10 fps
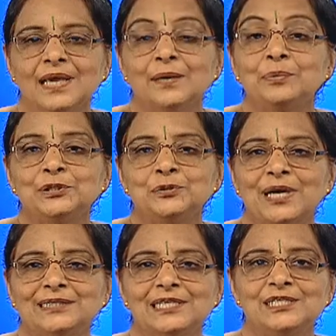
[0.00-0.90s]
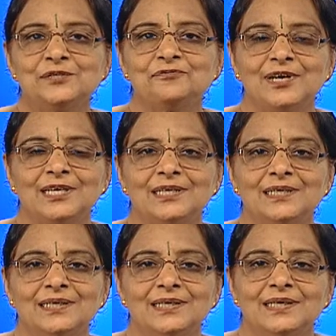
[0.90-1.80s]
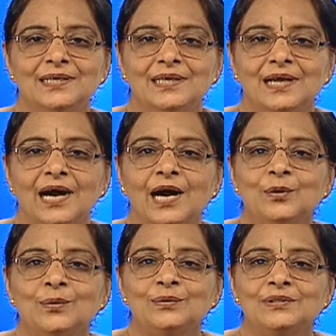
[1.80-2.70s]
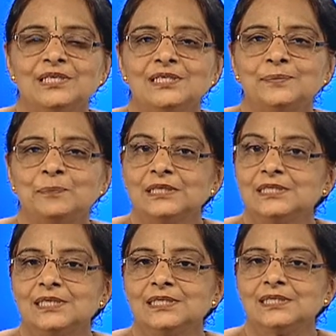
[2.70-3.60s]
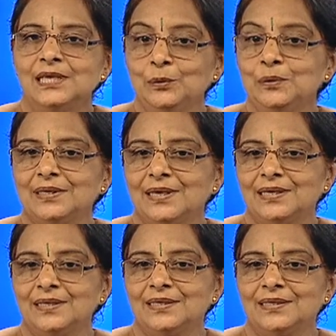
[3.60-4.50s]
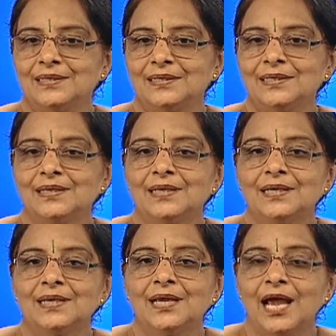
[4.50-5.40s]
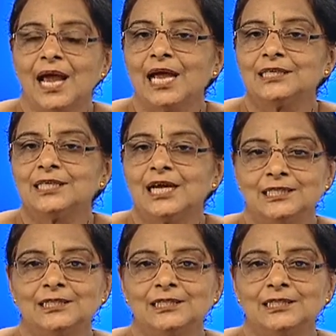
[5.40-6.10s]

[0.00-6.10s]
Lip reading: able to identify how these pulses they look like. And under